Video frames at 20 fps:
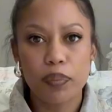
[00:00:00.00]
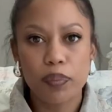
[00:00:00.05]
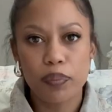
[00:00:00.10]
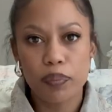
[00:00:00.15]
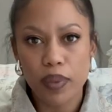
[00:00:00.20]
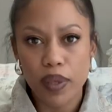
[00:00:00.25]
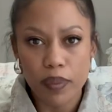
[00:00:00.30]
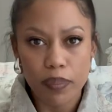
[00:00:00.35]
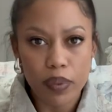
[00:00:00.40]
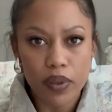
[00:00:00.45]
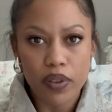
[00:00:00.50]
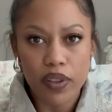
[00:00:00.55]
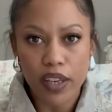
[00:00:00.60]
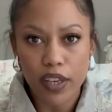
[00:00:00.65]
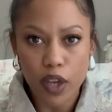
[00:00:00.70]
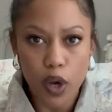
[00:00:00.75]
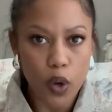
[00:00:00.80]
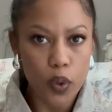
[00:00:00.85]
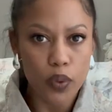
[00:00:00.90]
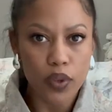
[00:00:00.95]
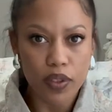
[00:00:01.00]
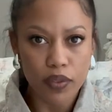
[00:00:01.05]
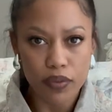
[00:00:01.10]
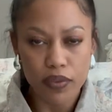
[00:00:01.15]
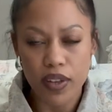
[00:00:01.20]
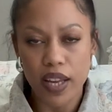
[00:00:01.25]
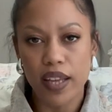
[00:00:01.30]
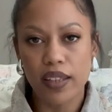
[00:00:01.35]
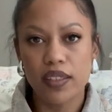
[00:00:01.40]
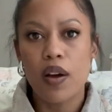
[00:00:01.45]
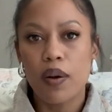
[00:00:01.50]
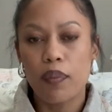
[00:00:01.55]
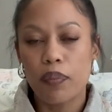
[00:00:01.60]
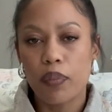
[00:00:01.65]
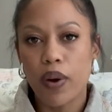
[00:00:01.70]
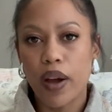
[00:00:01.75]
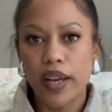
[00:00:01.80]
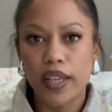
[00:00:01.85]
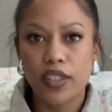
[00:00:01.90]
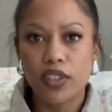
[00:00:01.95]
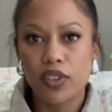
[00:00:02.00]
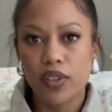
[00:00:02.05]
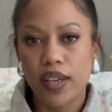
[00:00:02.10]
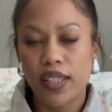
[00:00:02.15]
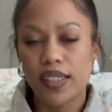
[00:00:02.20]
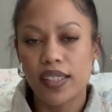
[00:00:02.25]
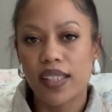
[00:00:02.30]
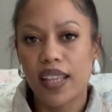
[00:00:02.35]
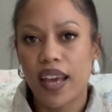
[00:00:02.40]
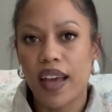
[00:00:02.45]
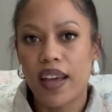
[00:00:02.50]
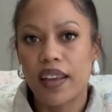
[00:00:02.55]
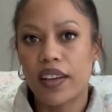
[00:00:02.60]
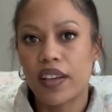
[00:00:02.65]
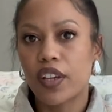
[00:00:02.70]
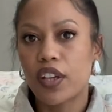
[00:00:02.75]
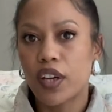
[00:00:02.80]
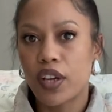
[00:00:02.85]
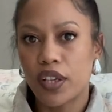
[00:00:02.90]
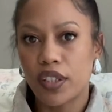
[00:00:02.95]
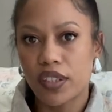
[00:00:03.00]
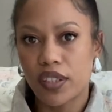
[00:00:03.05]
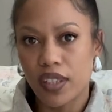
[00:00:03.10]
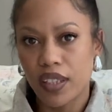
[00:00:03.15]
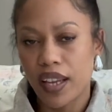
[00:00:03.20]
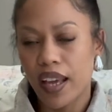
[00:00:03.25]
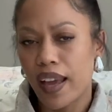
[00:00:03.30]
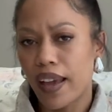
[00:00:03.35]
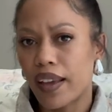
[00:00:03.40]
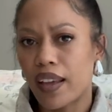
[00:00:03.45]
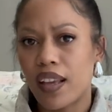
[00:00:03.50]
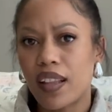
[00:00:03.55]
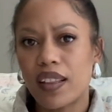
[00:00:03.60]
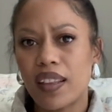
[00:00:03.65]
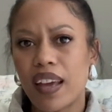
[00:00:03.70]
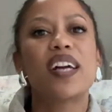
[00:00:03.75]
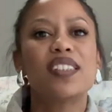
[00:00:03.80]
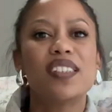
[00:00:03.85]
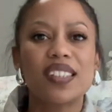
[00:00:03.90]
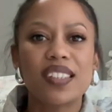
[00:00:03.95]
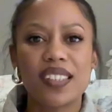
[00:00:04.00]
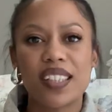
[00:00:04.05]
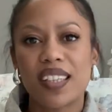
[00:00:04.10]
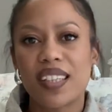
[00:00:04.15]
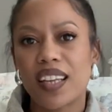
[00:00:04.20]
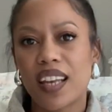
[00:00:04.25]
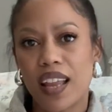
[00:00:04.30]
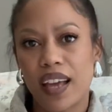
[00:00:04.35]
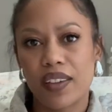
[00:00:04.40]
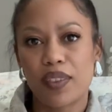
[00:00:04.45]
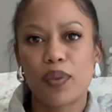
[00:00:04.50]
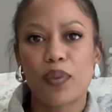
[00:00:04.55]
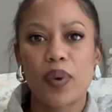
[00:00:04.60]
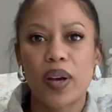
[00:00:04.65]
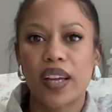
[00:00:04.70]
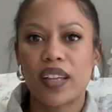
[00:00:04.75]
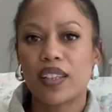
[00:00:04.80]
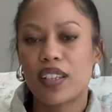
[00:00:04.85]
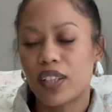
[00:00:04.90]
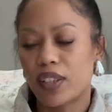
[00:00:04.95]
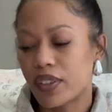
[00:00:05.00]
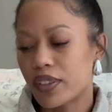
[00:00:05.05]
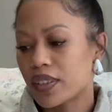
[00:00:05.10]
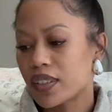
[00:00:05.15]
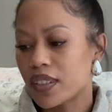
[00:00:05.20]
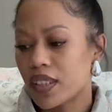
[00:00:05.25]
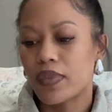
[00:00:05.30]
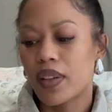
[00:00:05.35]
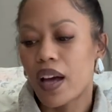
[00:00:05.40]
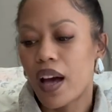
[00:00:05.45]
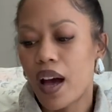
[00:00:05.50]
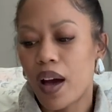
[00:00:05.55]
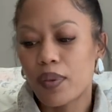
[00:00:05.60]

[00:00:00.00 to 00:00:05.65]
People that owned the flat prior to us, they had a curtain hanging there. I just didn't like the way it looked. I